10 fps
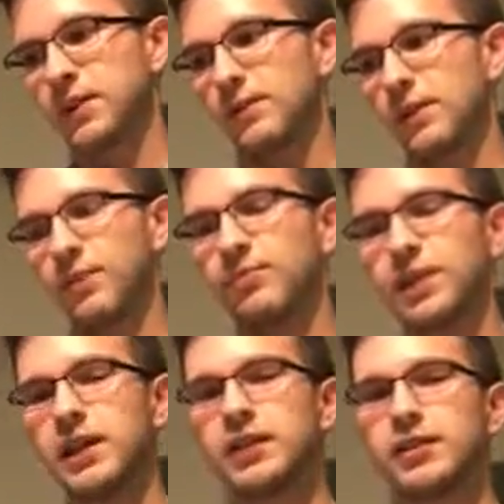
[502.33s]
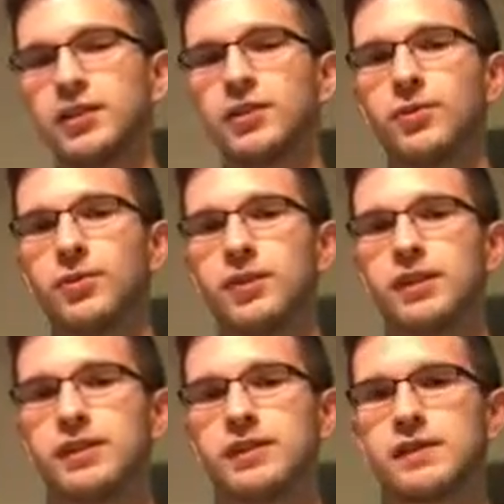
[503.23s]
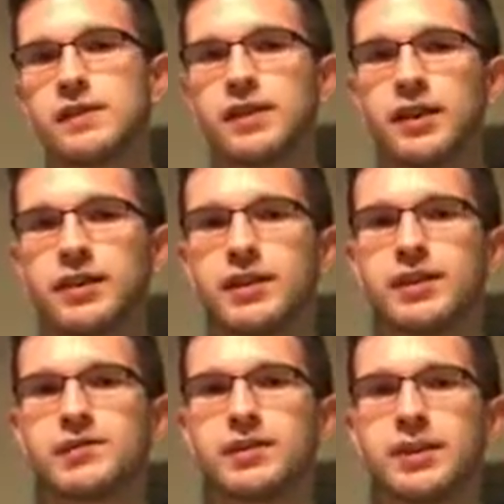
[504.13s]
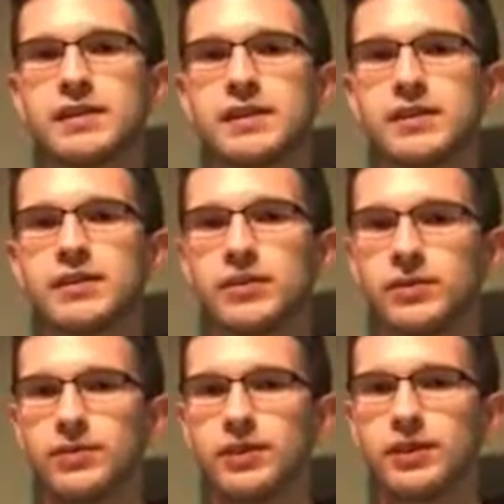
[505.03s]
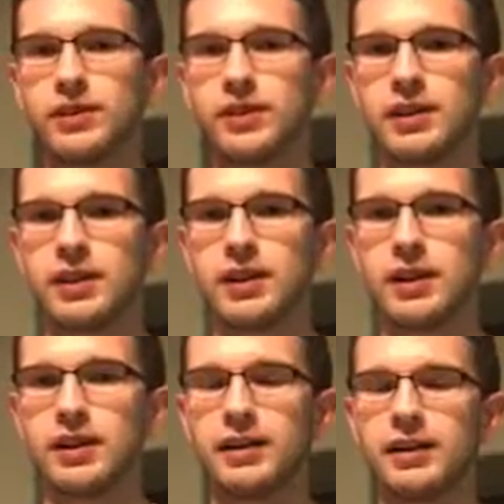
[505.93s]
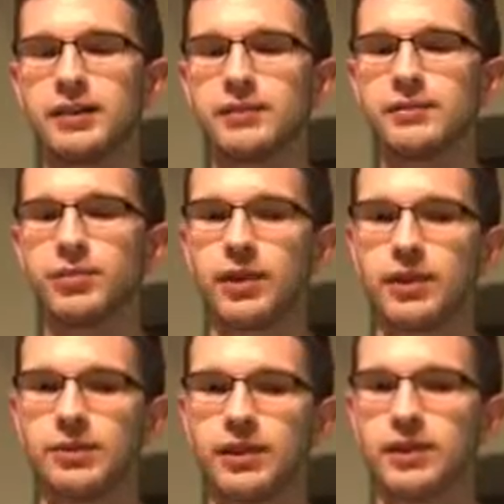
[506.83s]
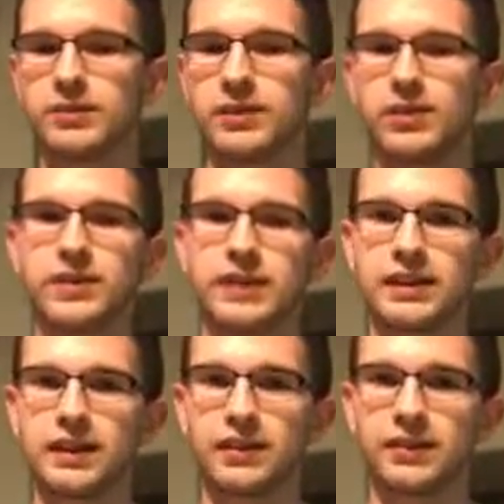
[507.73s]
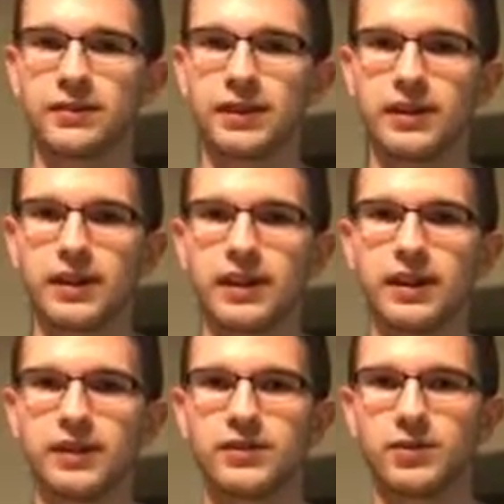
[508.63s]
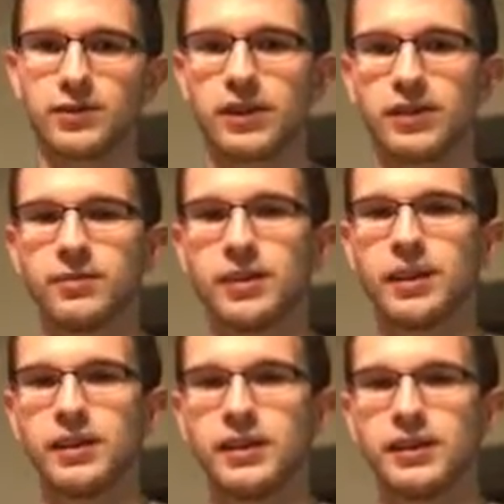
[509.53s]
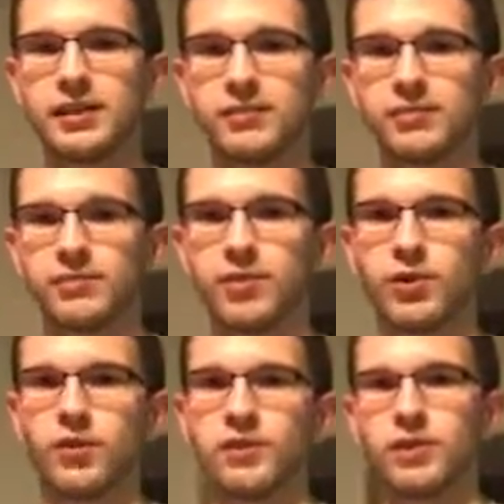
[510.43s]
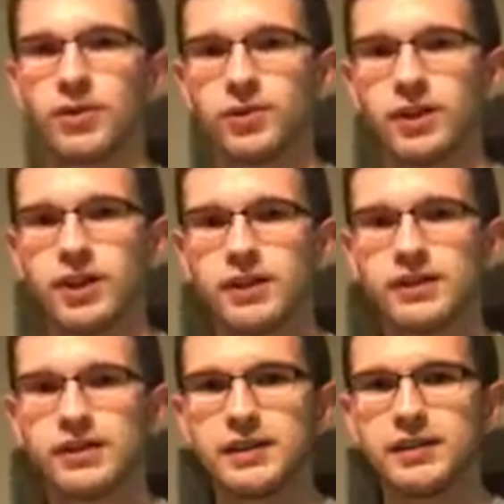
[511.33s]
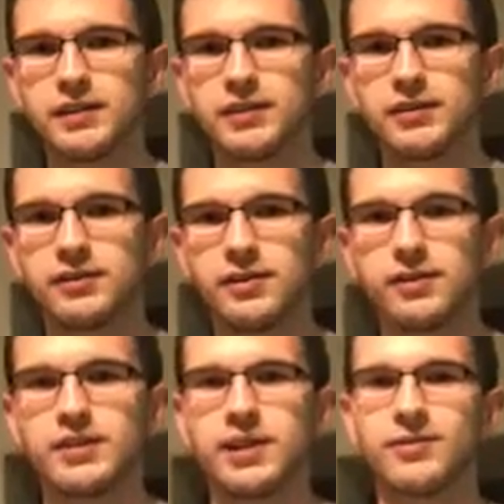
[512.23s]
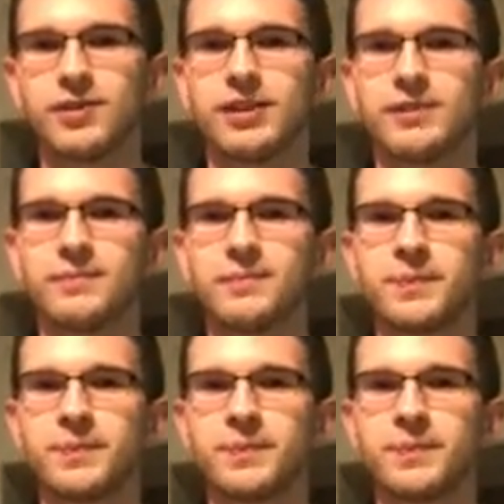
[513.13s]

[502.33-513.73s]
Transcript: for the brain and other organs, nothing has been listed so far. Probably because we don't see it that often in a high socioeconomic area, more of a lower kind of standard. So it's not really,